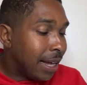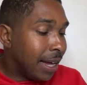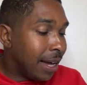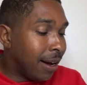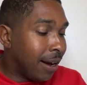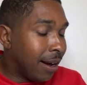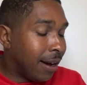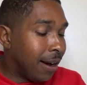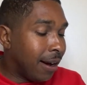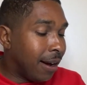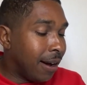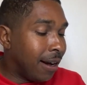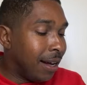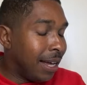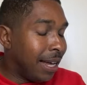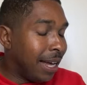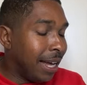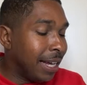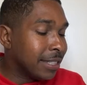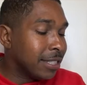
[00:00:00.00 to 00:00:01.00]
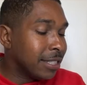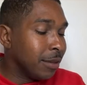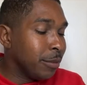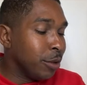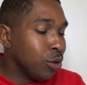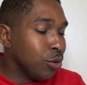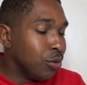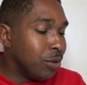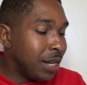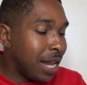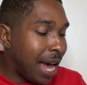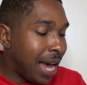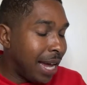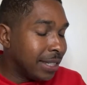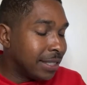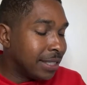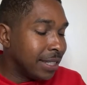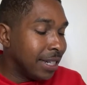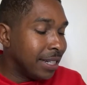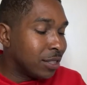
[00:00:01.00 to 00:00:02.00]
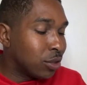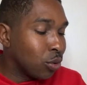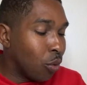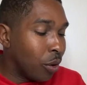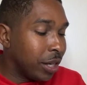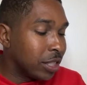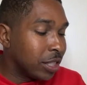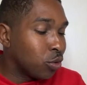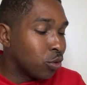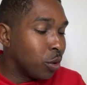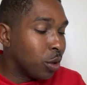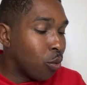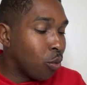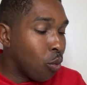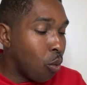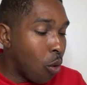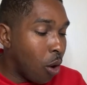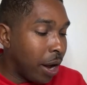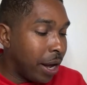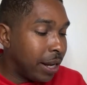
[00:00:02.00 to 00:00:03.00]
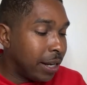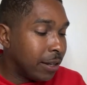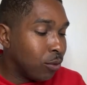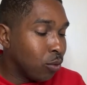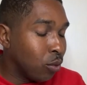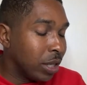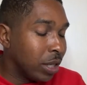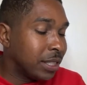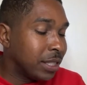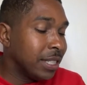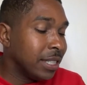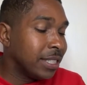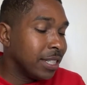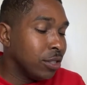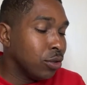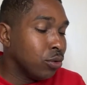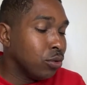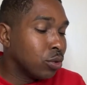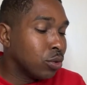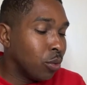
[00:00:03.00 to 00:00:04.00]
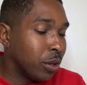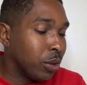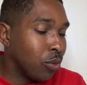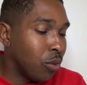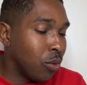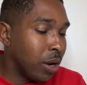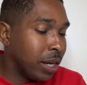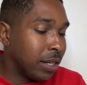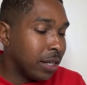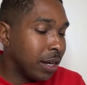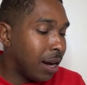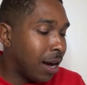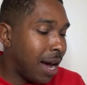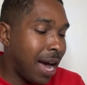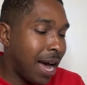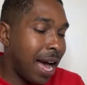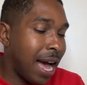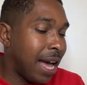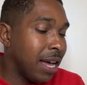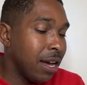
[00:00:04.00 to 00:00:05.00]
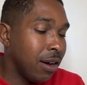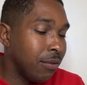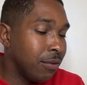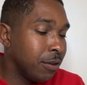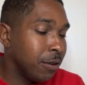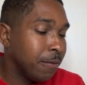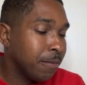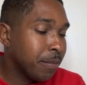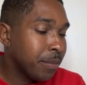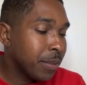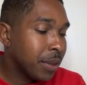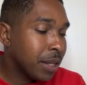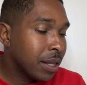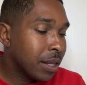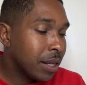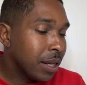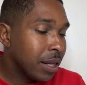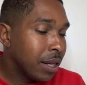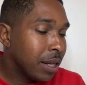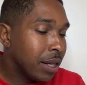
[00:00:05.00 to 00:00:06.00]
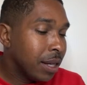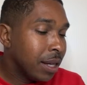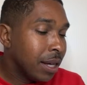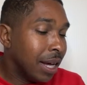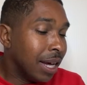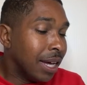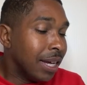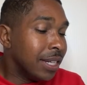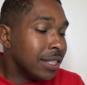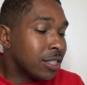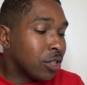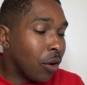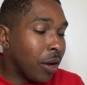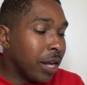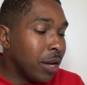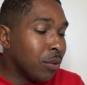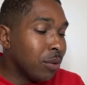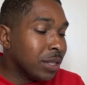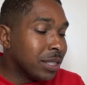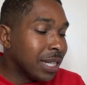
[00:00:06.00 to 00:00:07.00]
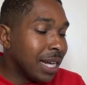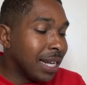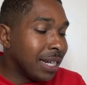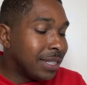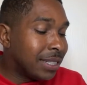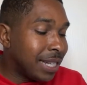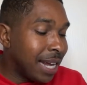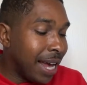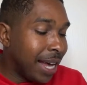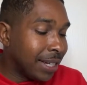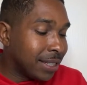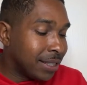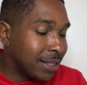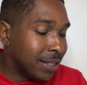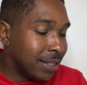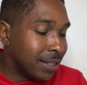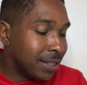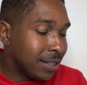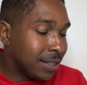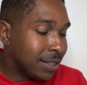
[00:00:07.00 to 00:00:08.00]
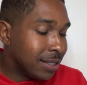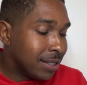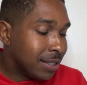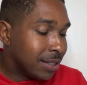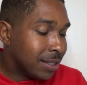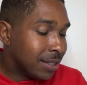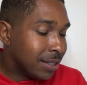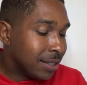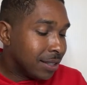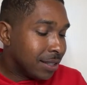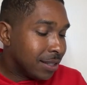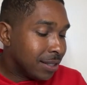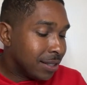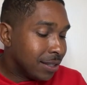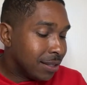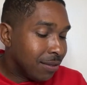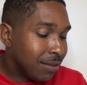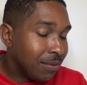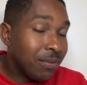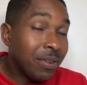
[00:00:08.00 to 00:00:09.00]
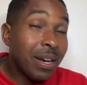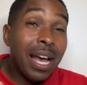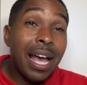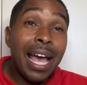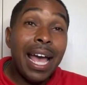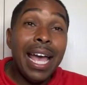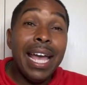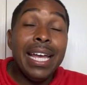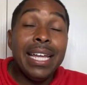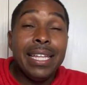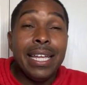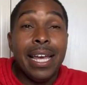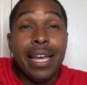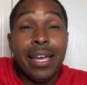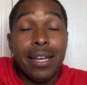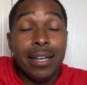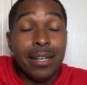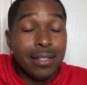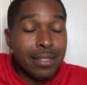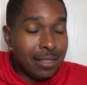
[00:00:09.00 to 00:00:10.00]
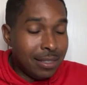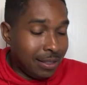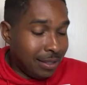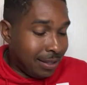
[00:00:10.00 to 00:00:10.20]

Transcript: SMU 19, 20, 21. Well, TCU 21. However. So he was in Texas for 8 years,